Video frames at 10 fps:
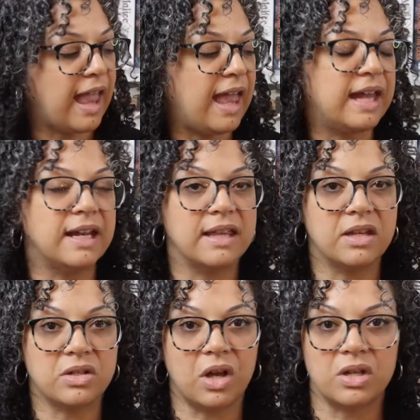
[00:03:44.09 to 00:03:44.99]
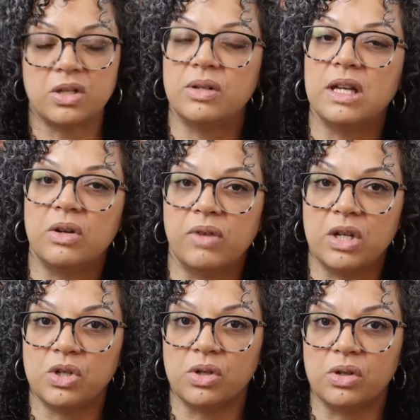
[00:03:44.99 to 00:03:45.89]
And there's also an
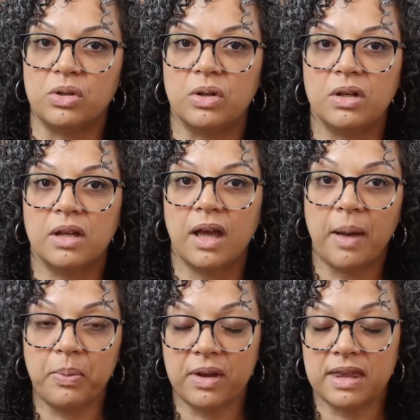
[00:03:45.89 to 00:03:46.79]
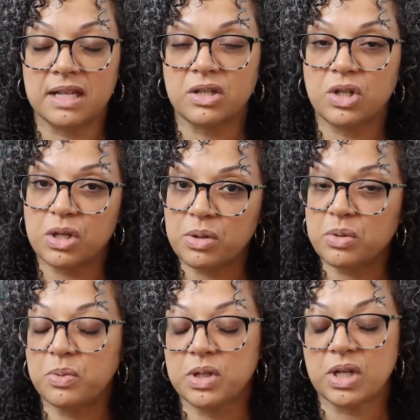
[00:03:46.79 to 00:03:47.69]
interracial couple in this
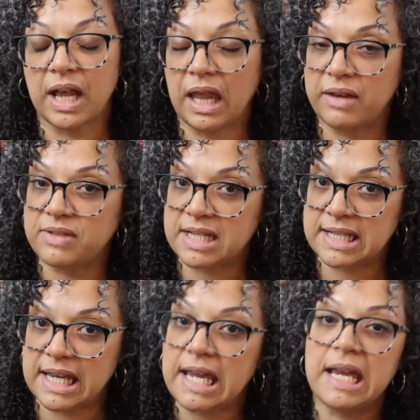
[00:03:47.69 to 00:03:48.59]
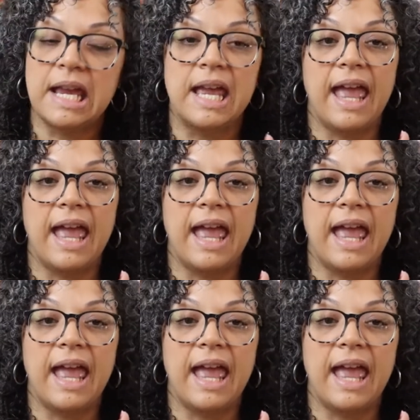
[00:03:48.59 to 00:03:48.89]
too, which I love to see